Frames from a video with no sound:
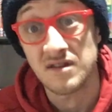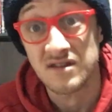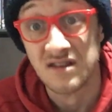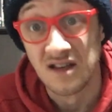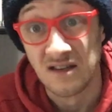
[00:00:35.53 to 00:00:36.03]

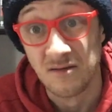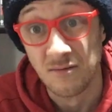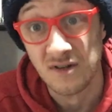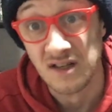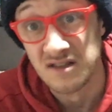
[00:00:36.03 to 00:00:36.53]
Today
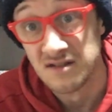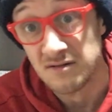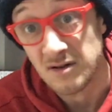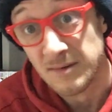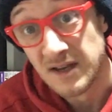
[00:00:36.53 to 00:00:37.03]
we're going to
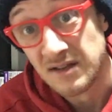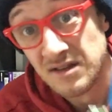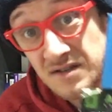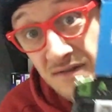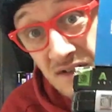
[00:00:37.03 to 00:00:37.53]
talk about
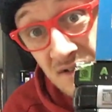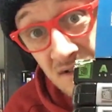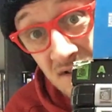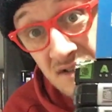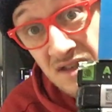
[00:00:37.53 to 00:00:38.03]
this
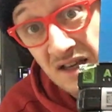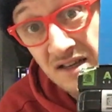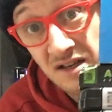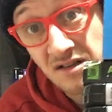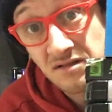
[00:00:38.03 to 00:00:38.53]
franchise, the
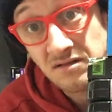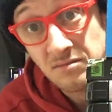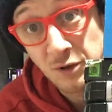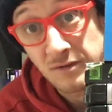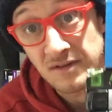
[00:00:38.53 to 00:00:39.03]
Alien
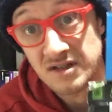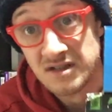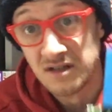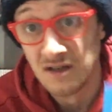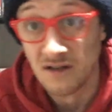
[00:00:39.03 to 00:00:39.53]
movies,
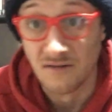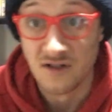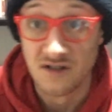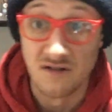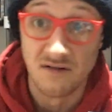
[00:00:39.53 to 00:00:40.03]
and I've
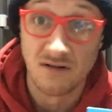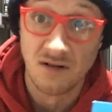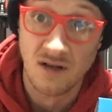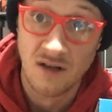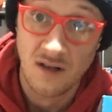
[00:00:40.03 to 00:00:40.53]
just got
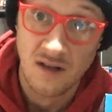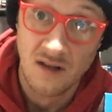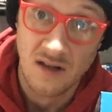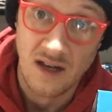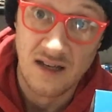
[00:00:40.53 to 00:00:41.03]

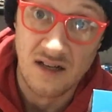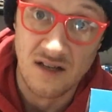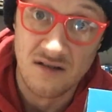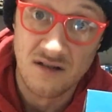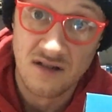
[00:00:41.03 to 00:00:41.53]

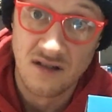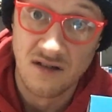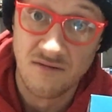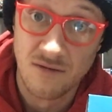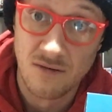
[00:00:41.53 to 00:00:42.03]
Aliens
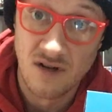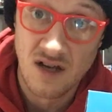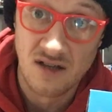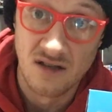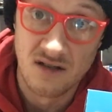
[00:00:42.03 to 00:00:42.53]
in
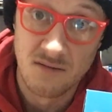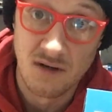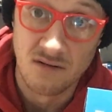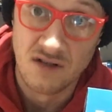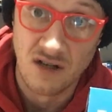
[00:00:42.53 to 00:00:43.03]
4K as
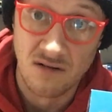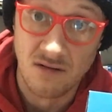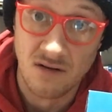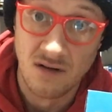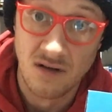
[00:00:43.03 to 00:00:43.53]
well, so
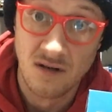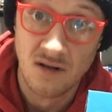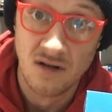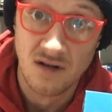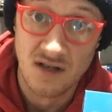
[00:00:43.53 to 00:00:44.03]

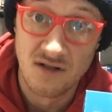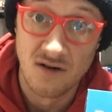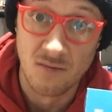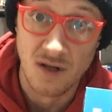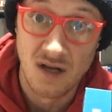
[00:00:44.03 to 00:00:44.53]
let's get
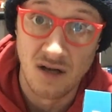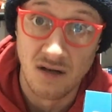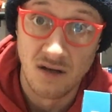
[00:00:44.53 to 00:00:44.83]
on with that.